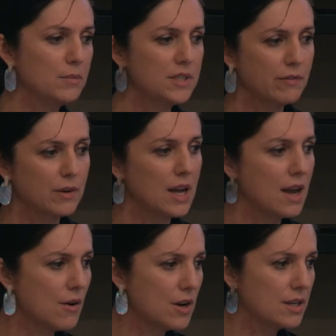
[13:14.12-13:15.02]
different
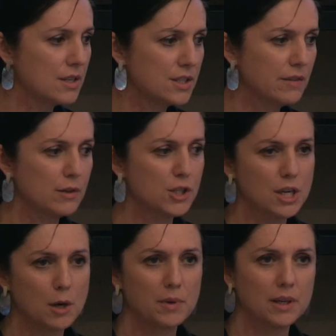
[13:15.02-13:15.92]
areas, different
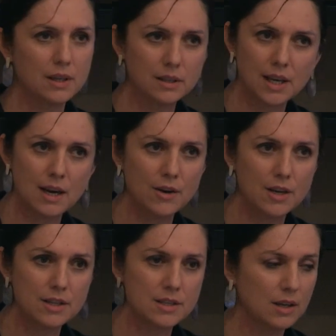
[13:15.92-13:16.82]
geopolitical areas,